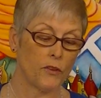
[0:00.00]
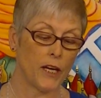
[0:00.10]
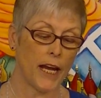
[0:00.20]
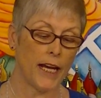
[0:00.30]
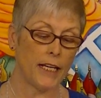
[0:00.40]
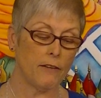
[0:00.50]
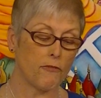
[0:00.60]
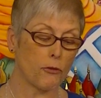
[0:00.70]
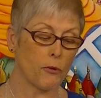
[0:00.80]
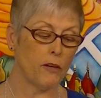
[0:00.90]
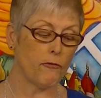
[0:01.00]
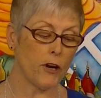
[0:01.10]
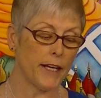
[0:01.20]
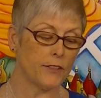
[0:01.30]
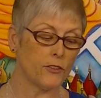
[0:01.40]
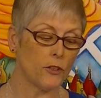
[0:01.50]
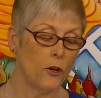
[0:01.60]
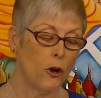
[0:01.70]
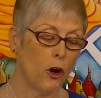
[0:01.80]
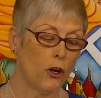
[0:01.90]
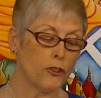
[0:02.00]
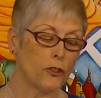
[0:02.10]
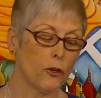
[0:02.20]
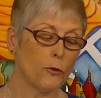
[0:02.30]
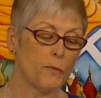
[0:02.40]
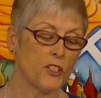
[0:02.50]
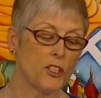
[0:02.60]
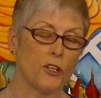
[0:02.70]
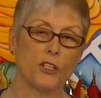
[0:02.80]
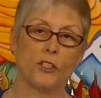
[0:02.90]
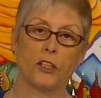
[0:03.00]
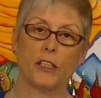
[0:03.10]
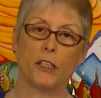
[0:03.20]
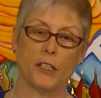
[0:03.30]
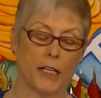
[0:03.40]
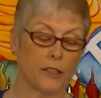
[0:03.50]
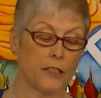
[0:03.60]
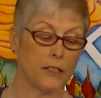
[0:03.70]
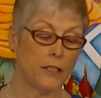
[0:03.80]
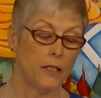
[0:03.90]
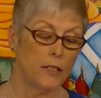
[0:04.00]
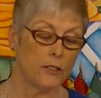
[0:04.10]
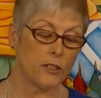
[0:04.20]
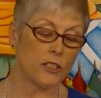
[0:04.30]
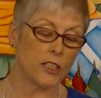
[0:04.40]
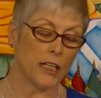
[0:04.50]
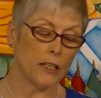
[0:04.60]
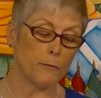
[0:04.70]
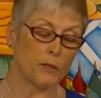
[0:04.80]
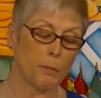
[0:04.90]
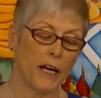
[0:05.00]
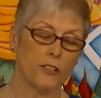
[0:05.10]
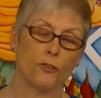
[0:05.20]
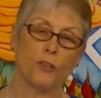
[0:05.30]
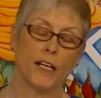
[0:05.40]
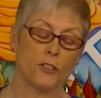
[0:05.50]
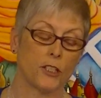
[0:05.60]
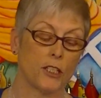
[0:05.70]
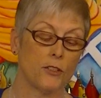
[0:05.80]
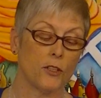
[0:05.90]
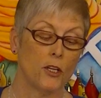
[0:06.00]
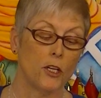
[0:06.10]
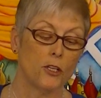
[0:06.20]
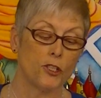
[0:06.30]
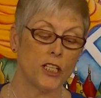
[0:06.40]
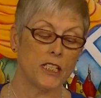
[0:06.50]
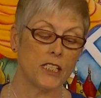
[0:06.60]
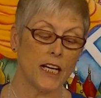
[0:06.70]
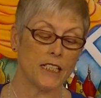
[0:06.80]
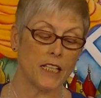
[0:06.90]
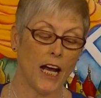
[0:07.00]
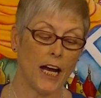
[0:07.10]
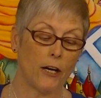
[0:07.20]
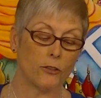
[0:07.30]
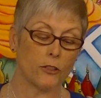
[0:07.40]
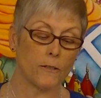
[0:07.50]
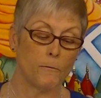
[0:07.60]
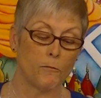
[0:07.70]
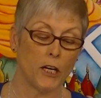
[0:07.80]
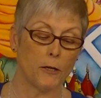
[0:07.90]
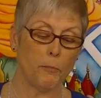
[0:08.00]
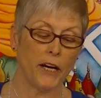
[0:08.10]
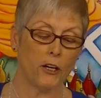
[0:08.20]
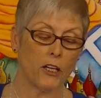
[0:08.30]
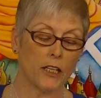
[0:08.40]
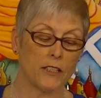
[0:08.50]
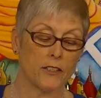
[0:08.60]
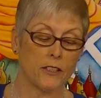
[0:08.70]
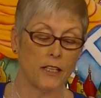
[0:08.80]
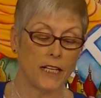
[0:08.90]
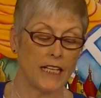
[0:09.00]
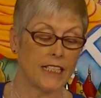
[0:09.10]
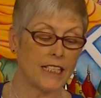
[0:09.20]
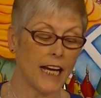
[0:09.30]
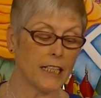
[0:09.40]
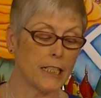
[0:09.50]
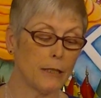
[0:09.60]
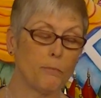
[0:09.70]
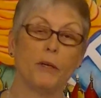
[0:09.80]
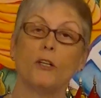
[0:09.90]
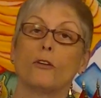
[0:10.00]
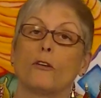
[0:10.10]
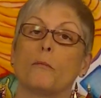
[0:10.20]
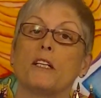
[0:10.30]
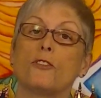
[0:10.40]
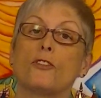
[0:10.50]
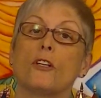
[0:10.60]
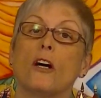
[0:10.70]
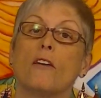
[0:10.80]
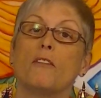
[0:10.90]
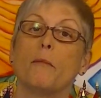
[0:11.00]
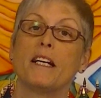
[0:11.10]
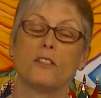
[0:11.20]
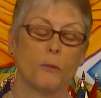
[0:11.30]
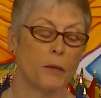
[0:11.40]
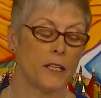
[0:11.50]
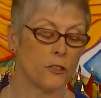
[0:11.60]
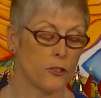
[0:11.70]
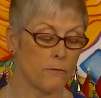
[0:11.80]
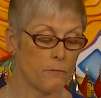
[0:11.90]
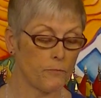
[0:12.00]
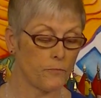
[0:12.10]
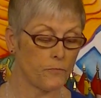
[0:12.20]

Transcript: With the aid of 3 friends, also mysteriously connected to Salem's past tragedies, she sets out on a perilous, exacting pilgrimage of emancipation.